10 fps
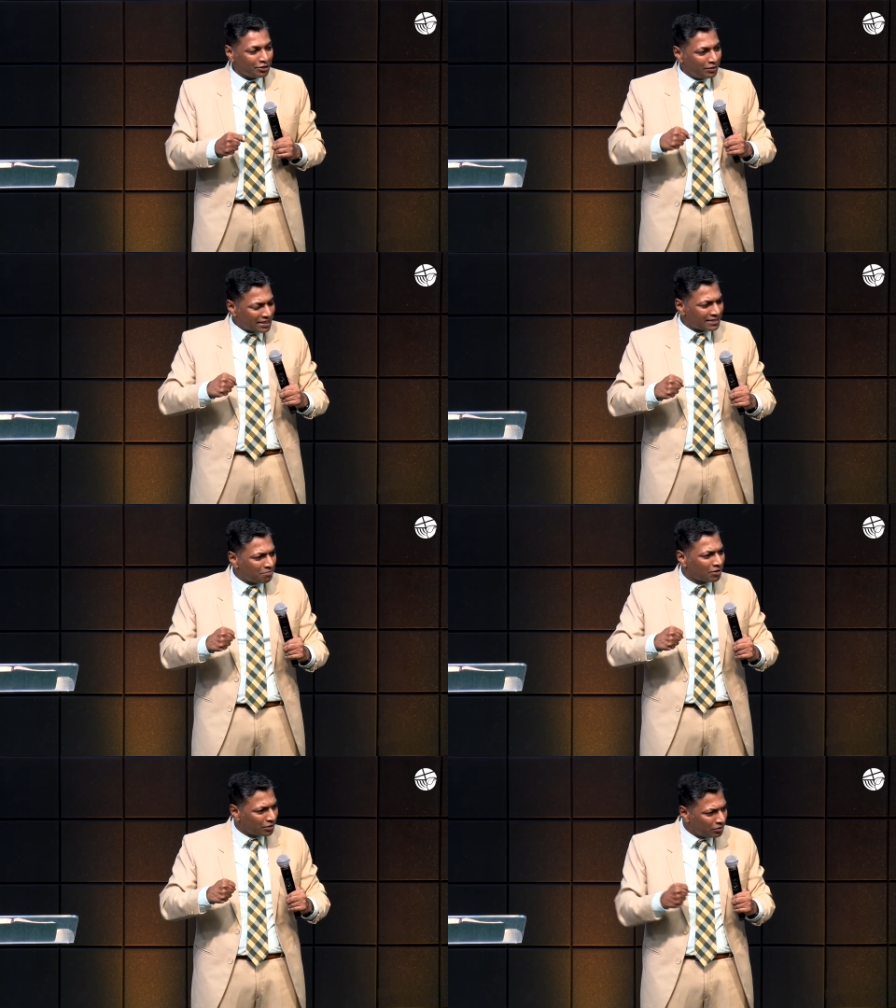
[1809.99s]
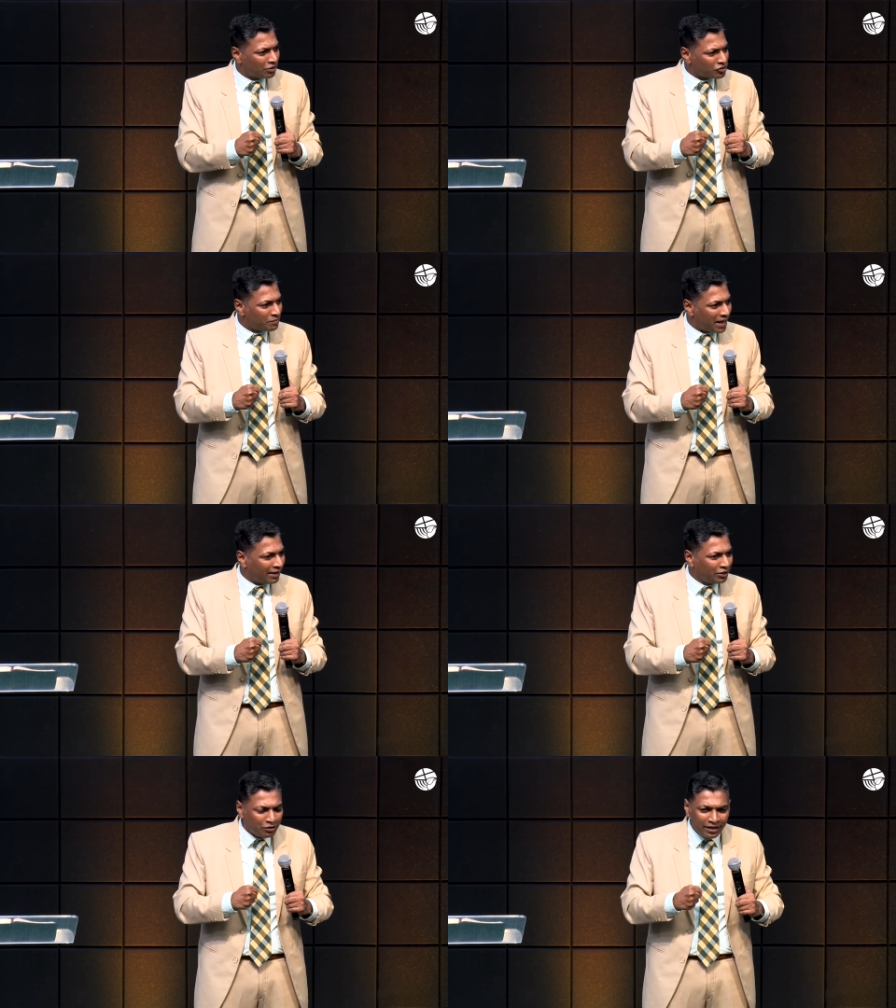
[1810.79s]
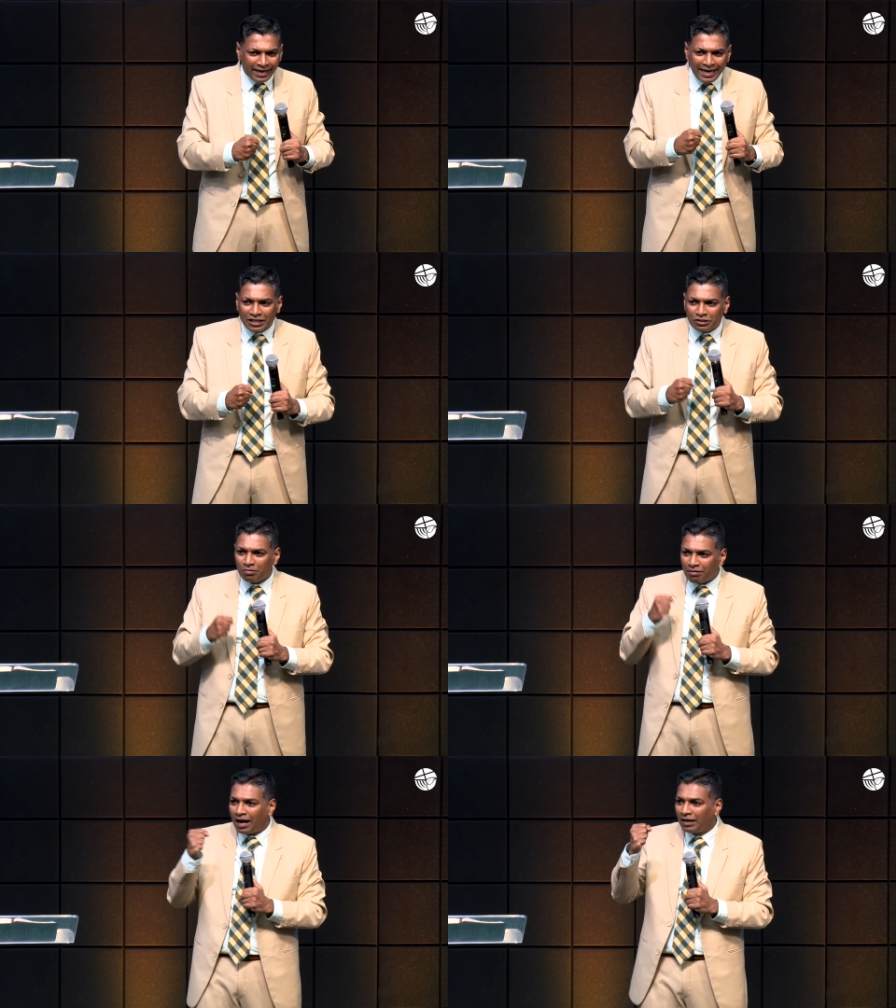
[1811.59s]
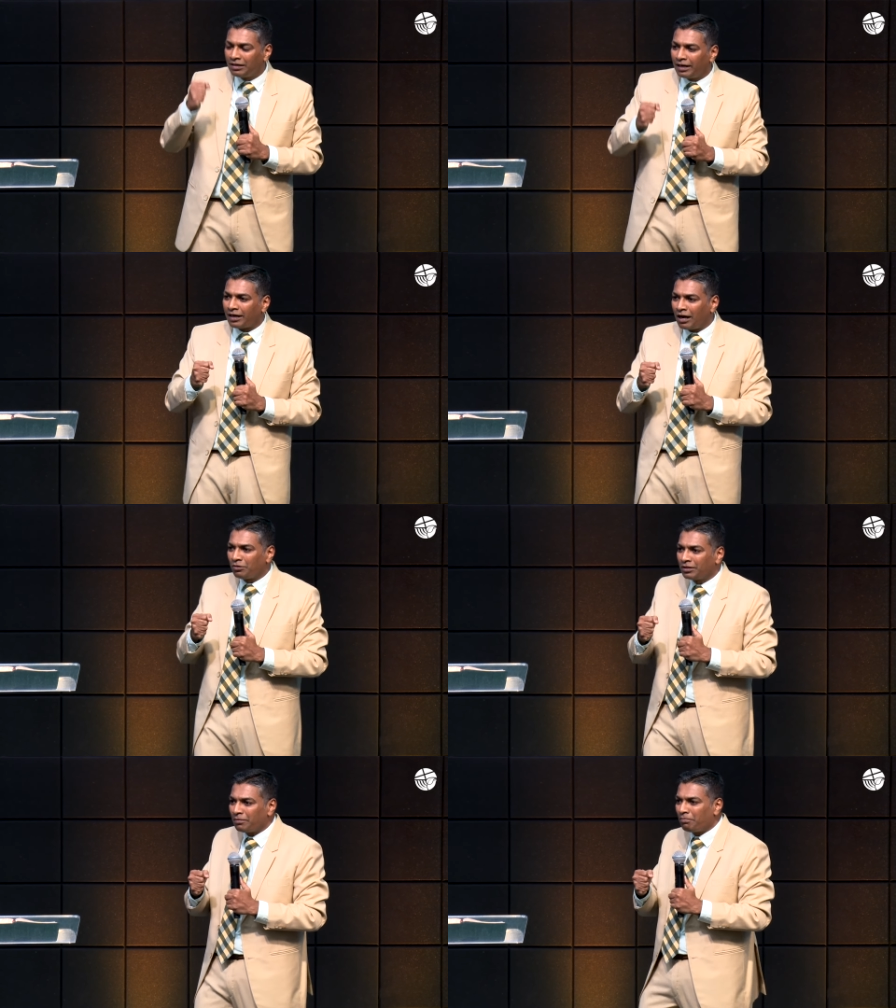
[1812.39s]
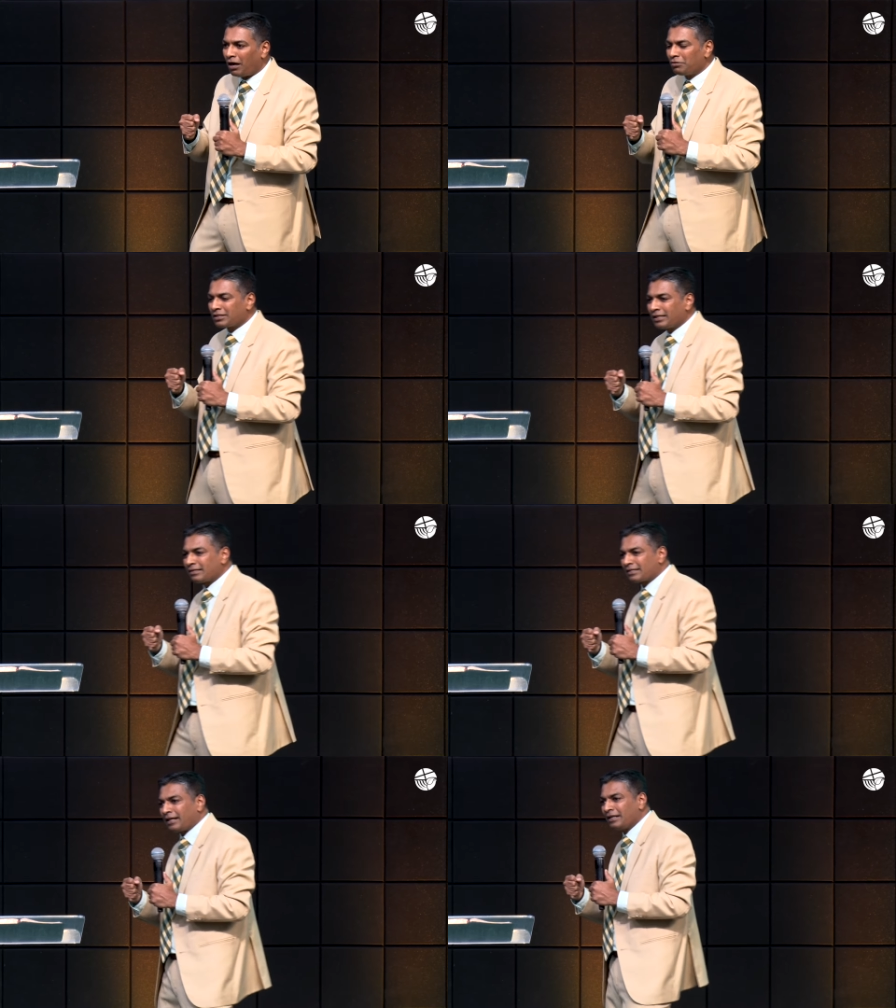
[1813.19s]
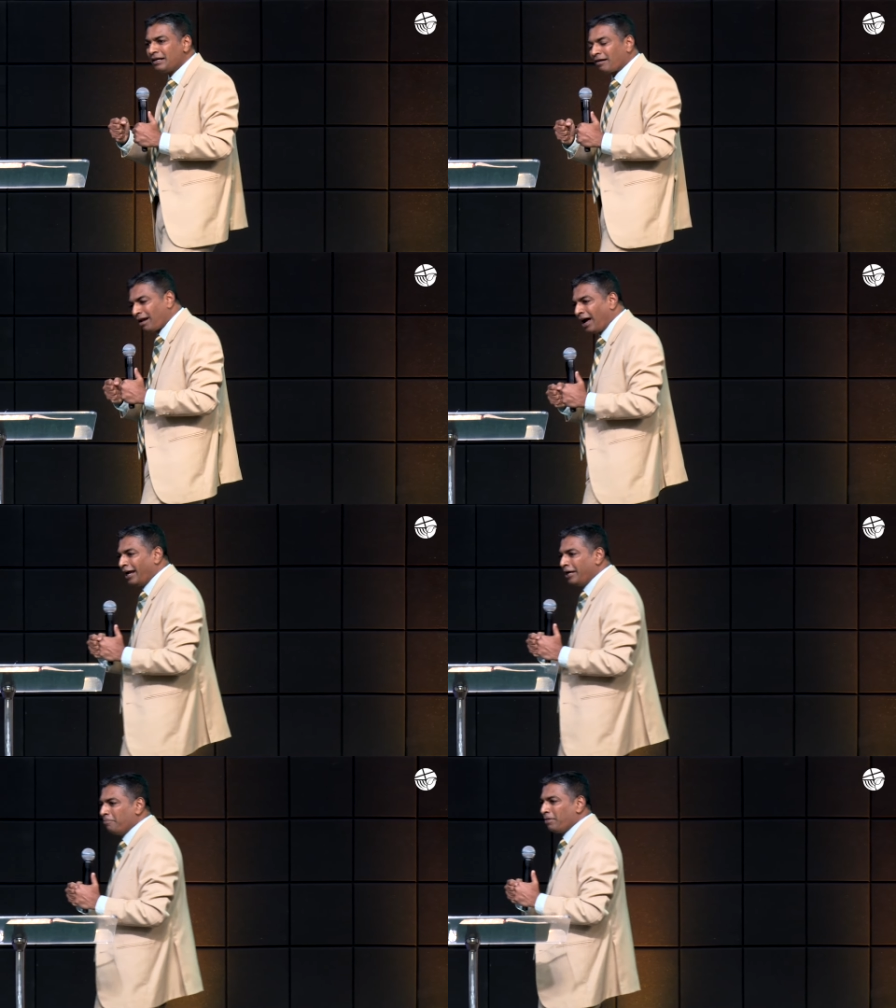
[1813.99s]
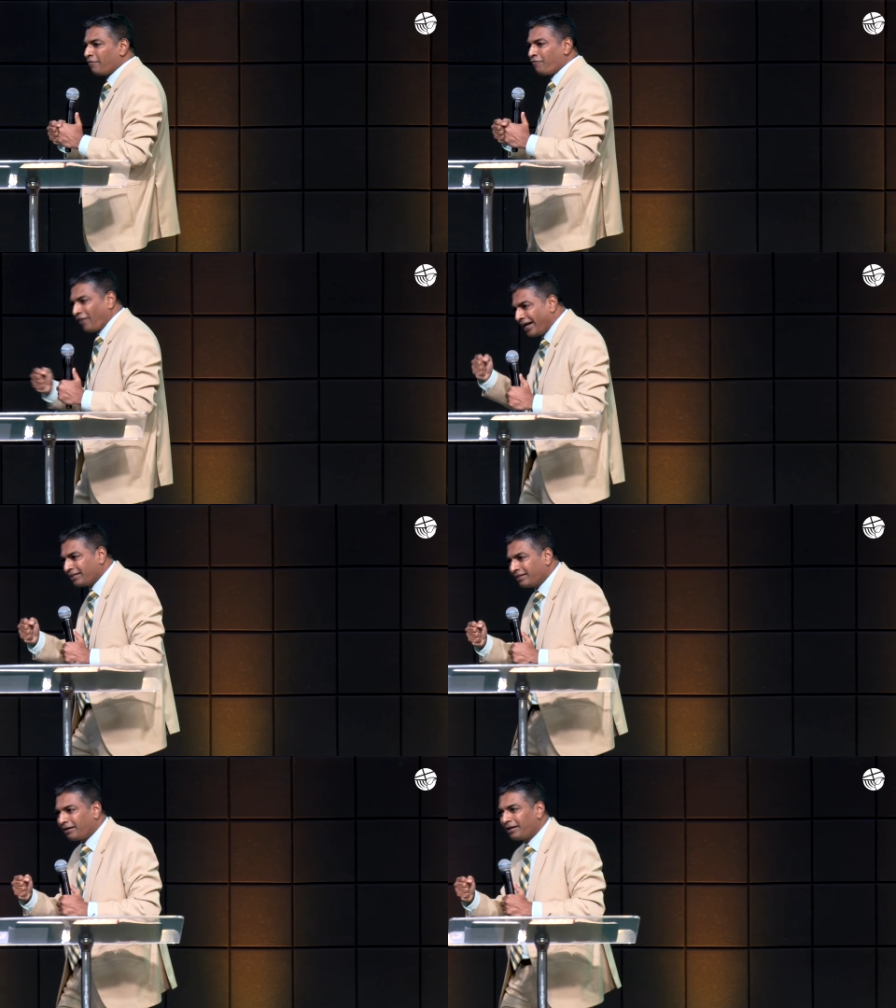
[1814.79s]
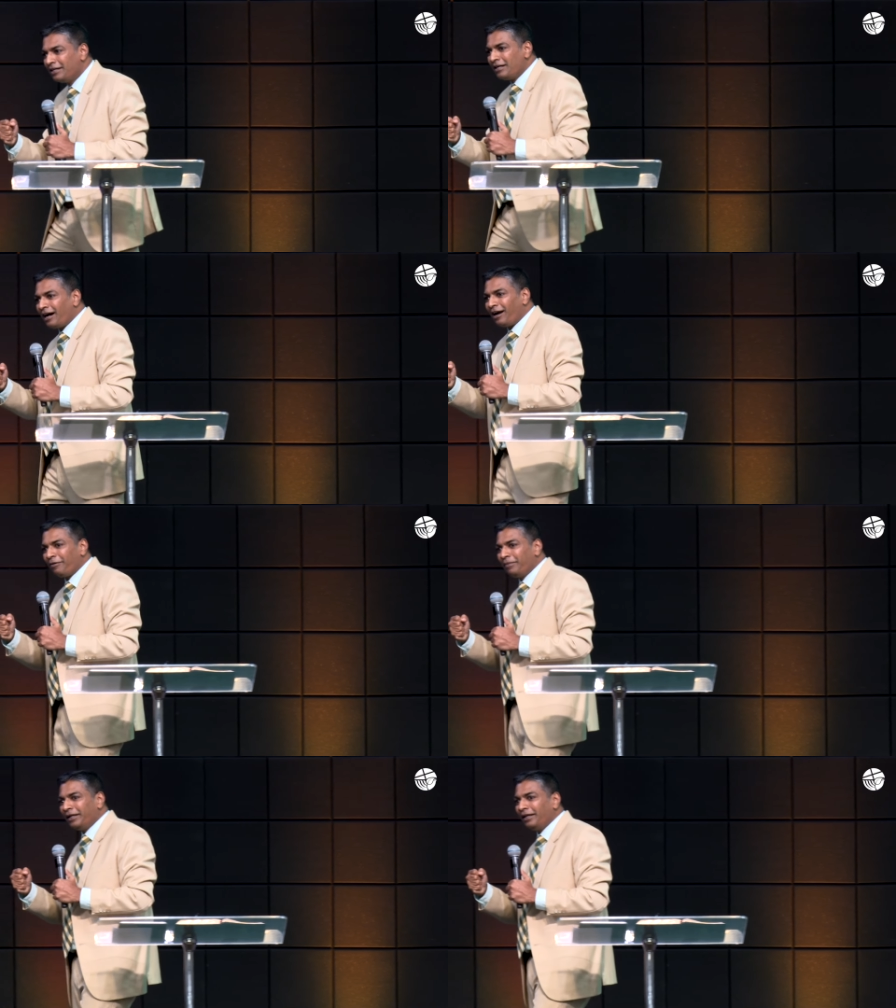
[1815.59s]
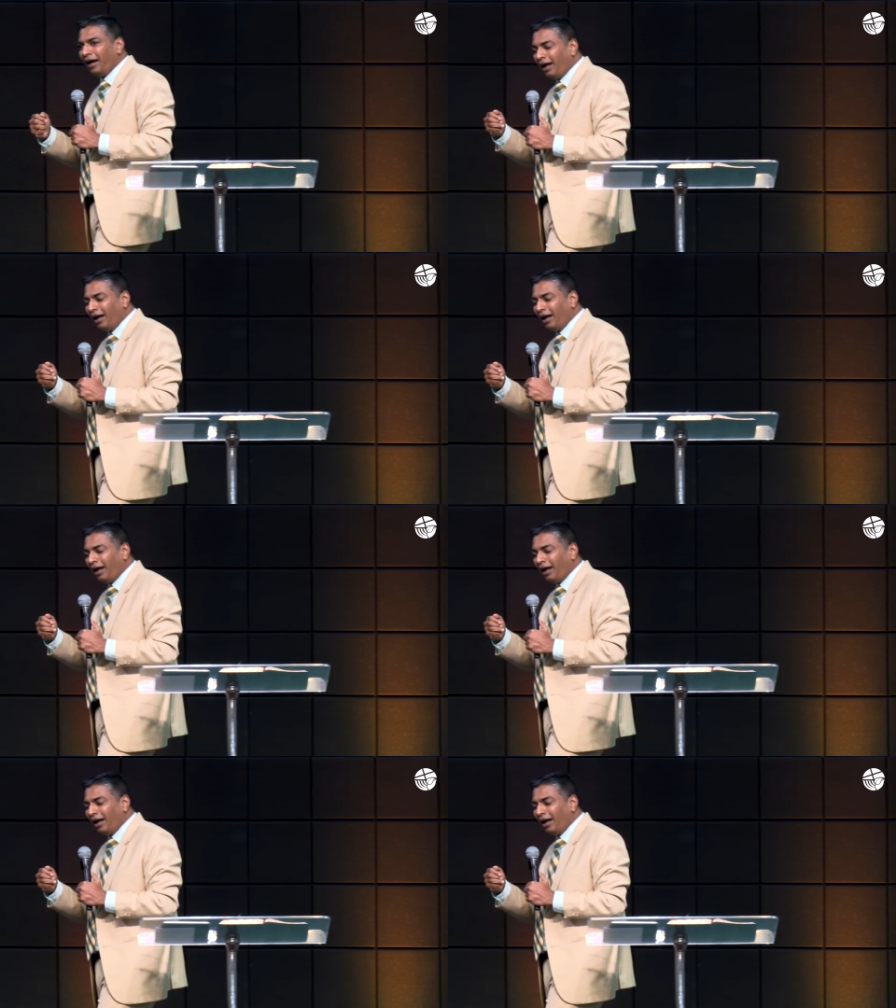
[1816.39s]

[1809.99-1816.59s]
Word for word: You need some glucose, man. You need to run around the mountains and climb and fight the army.